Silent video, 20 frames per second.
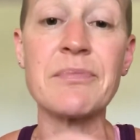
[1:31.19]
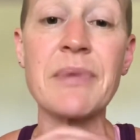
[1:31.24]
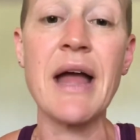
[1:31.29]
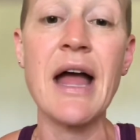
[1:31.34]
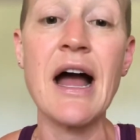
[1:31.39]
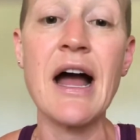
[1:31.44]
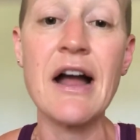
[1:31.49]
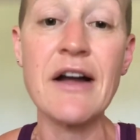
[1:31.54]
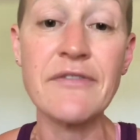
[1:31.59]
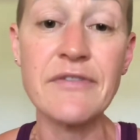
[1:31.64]
But
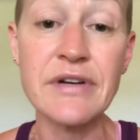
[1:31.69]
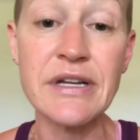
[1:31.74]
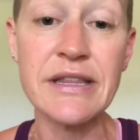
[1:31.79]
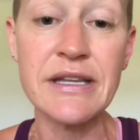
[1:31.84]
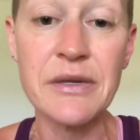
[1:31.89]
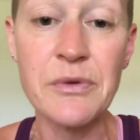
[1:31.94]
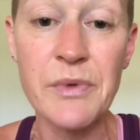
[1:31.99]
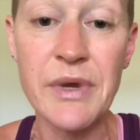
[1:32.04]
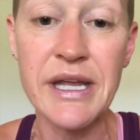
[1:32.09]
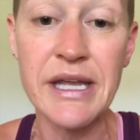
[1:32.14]

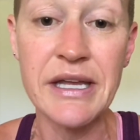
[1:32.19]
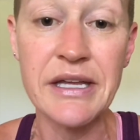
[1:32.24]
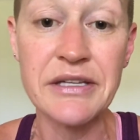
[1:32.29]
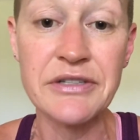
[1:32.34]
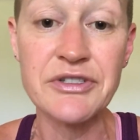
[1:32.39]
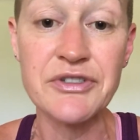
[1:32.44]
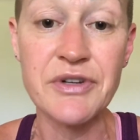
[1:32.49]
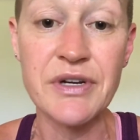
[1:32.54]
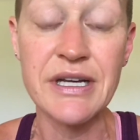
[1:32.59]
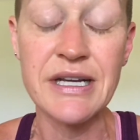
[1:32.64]
everything we eat
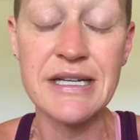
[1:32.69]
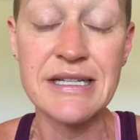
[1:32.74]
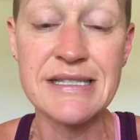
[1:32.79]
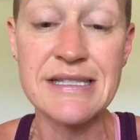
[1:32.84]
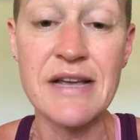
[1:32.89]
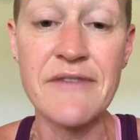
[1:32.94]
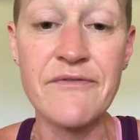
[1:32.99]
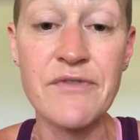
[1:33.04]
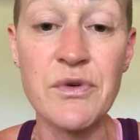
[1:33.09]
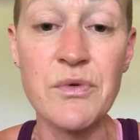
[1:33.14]
and drink
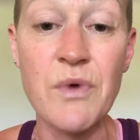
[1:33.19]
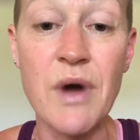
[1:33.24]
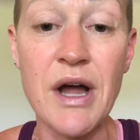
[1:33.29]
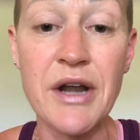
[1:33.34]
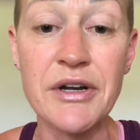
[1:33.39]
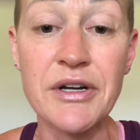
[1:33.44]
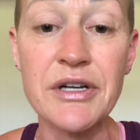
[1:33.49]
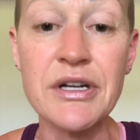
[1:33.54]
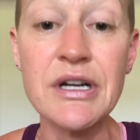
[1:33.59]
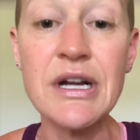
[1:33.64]
except for
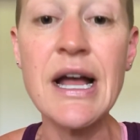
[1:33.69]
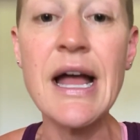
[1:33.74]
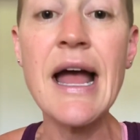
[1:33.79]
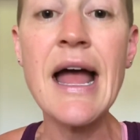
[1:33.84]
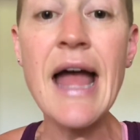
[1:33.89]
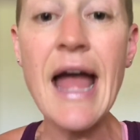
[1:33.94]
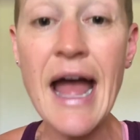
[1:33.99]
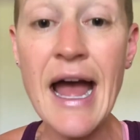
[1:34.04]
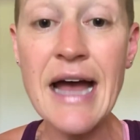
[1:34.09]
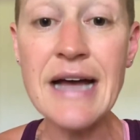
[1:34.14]
water
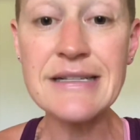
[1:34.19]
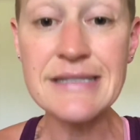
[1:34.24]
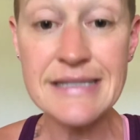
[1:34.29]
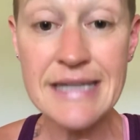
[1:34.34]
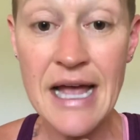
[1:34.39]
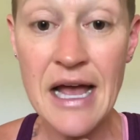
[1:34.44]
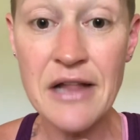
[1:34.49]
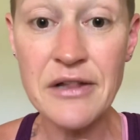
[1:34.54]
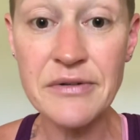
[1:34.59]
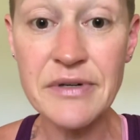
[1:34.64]
has
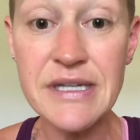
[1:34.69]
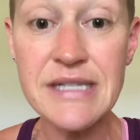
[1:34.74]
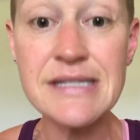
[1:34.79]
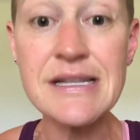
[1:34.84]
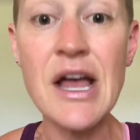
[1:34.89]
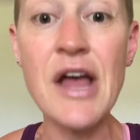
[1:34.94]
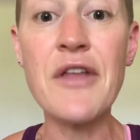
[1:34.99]
calories.